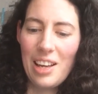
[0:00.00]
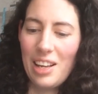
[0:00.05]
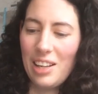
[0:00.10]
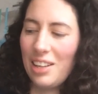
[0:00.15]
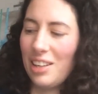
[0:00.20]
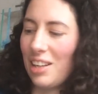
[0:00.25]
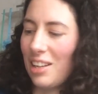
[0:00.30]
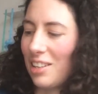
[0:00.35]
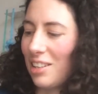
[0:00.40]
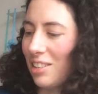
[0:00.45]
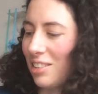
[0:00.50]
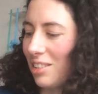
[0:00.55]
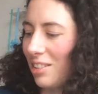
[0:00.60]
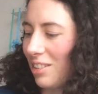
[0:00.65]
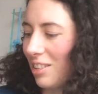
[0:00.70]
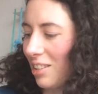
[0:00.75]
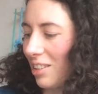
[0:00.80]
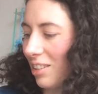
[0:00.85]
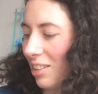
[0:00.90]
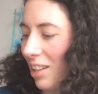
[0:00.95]
that's
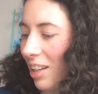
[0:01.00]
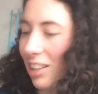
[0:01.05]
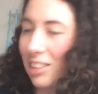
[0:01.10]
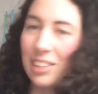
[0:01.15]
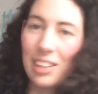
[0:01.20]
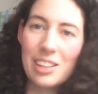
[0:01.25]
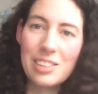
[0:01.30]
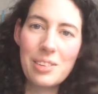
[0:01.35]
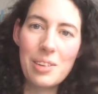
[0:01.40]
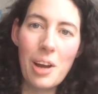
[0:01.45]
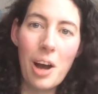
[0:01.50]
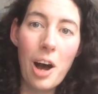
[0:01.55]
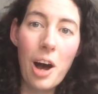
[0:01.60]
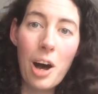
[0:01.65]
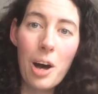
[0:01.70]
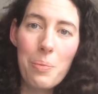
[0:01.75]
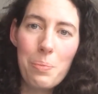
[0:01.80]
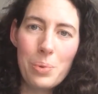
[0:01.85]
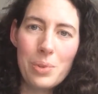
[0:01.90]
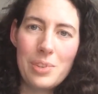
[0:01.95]
the exact
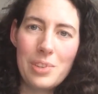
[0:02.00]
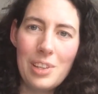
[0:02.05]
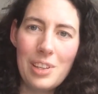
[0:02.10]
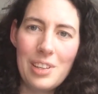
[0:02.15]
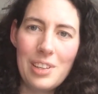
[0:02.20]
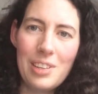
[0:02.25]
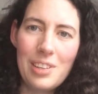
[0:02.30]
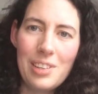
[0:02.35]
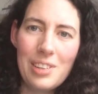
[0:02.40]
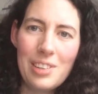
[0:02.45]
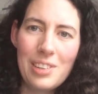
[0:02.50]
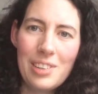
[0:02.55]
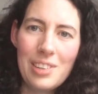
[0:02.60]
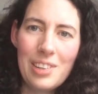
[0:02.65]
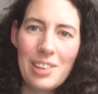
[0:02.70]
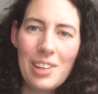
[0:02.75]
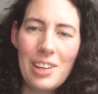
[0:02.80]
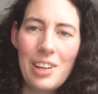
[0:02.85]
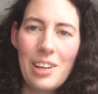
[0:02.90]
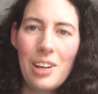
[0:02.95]
opposite
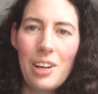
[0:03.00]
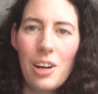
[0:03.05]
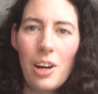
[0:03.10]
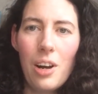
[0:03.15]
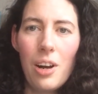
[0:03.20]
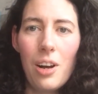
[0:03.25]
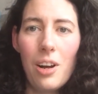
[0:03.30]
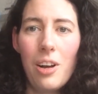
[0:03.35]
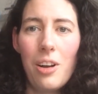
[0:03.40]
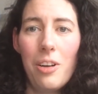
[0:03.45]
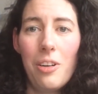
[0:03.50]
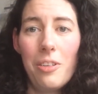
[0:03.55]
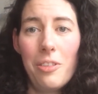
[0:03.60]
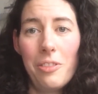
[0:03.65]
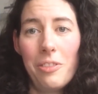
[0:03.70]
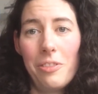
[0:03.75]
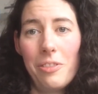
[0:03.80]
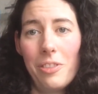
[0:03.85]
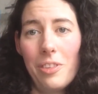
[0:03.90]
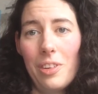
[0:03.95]

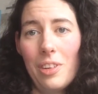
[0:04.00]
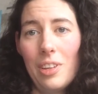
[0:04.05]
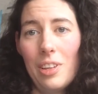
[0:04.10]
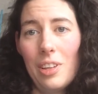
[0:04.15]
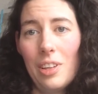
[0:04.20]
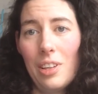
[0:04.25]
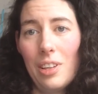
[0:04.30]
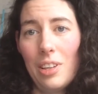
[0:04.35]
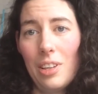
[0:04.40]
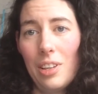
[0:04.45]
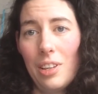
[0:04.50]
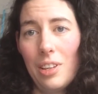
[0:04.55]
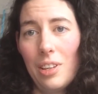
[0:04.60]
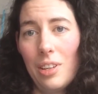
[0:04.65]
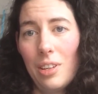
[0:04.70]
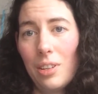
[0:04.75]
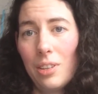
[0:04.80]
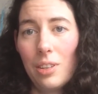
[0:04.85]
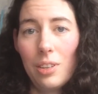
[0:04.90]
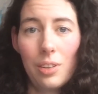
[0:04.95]
of
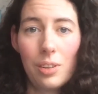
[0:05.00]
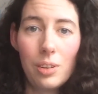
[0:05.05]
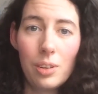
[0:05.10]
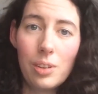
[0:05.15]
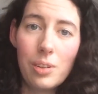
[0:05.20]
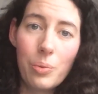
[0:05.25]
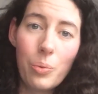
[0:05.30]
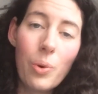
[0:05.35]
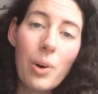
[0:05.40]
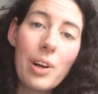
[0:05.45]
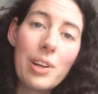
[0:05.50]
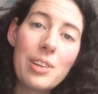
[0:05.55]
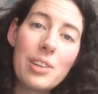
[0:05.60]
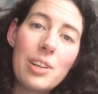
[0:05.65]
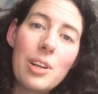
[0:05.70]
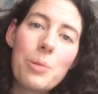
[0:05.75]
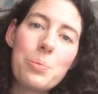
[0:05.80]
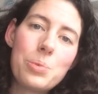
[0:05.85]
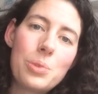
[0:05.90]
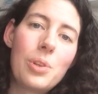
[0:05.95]
the
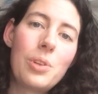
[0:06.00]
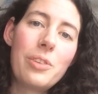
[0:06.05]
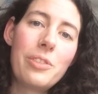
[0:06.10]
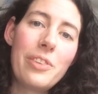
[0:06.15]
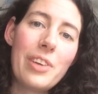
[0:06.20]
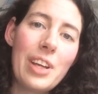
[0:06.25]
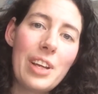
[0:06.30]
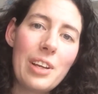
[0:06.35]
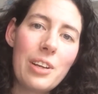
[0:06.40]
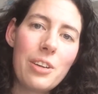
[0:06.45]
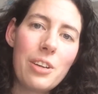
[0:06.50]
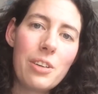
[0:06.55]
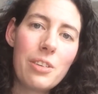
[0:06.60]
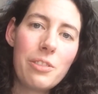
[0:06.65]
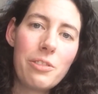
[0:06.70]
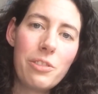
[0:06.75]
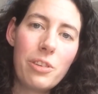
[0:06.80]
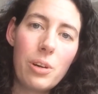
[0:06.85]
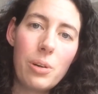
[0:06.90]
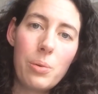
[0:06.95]
one observing
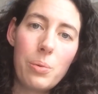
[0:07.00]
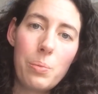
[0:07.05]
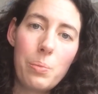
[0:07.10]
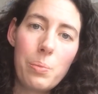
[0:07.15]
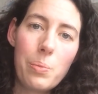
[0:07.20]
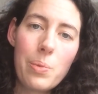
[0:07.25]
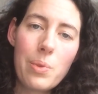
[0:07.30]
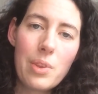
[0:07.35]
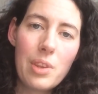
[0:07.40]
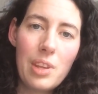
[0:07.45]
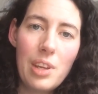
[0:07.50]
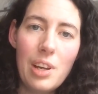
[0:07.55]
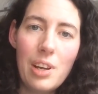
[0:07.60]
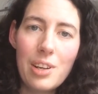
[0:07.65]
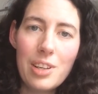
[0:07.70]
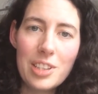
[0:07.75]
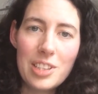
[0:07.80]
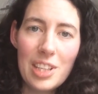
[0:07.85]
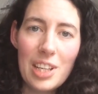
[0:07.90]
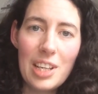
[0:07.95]
from the
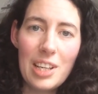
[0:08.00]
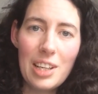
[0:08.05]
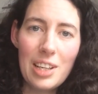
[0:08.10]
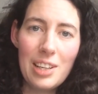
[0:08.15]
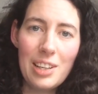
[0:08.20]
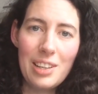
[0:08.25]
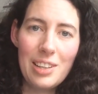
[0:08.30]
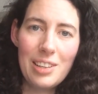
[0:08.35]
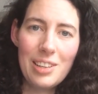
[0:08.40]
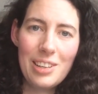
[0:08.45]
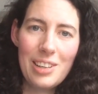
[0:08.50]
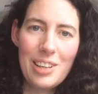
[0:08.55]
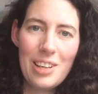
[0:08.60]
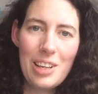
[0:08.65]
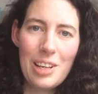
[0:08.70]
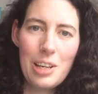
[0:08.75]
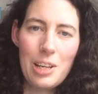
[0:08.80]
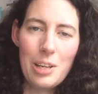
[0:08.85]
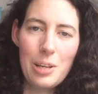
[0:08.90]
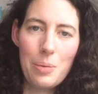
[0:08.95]
other side,
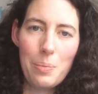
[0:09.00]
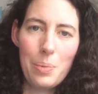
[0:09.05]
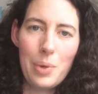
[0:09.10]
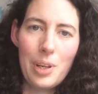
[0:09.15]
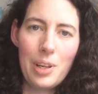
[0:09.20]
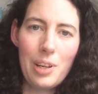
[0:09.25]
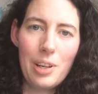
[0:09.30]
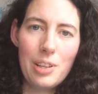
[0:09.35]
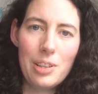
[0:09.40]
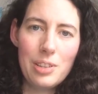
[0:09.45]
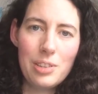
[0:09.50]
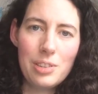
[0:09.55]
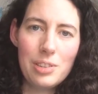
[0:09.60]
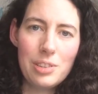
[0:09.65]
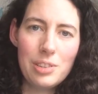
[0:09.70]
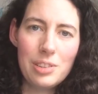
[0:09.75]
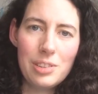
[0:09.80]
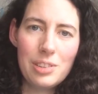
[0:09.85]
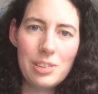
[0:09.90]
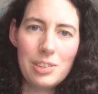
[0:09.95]

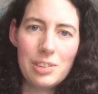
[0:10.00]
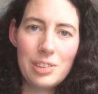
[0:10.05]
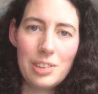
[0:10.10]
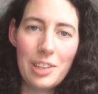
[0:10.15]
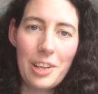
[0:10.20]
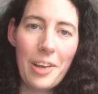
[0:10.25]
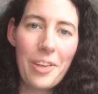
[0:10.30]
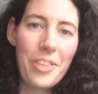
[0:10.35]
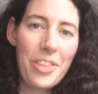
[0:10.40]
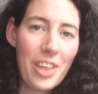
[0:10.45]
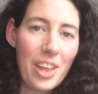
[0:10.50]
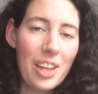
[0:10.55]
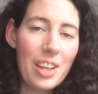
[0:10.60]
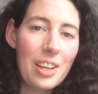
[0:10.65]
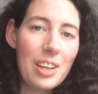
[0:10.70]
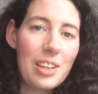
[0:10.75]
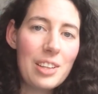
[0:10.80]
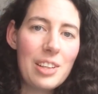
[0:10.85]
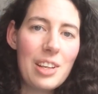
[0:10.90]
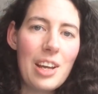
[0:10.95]
because they
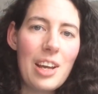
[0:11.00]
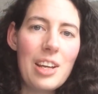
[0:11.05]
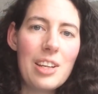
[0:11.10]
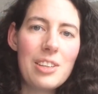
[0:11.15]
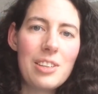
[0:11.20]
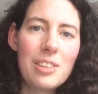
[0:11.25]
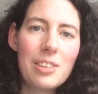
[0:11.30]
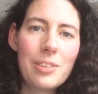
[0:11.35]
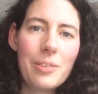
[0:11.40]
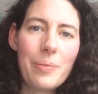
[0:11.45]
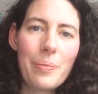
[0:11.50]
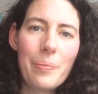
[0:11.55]
think that